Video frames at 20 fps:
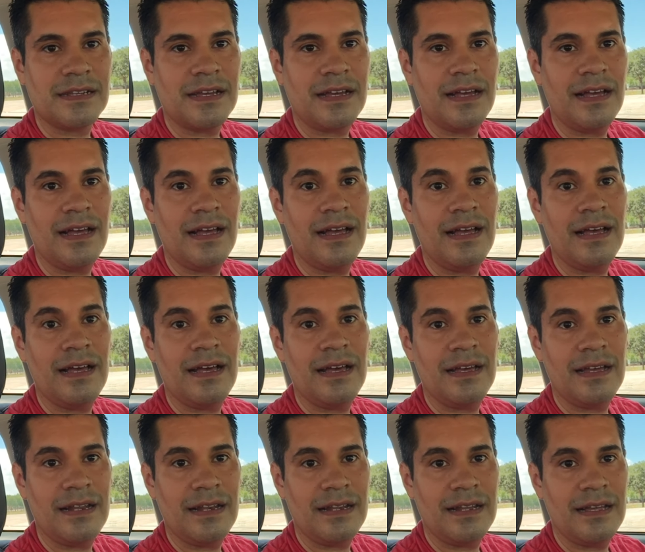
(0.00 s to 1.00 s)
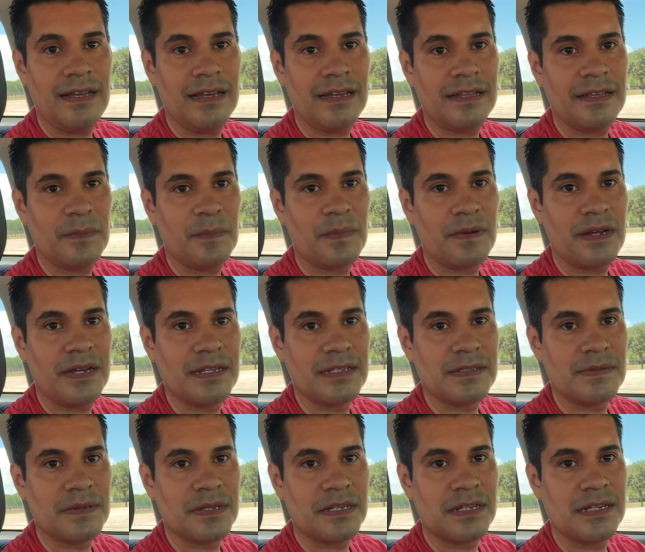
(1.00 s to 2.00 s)
I like the
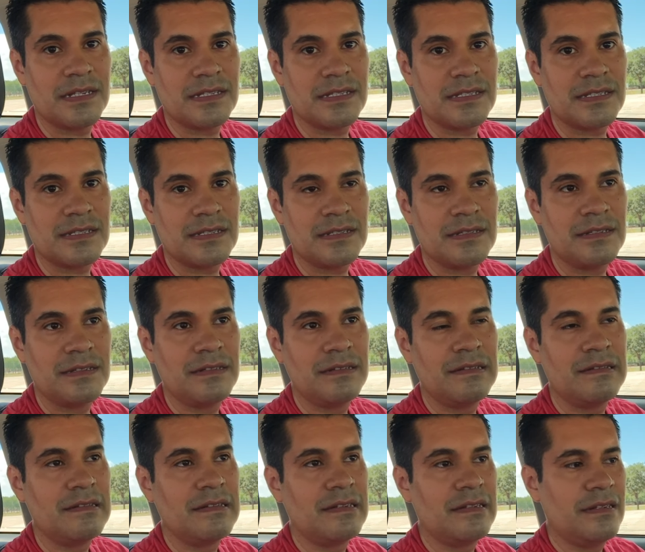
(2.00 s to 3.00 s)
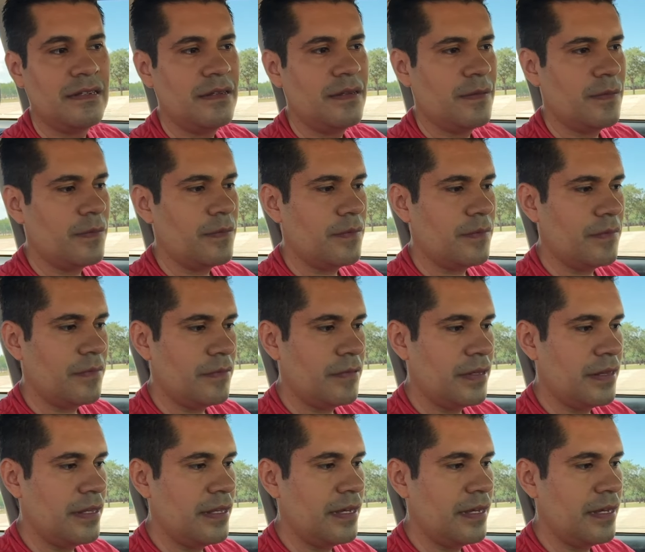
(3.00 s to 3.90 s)
price because with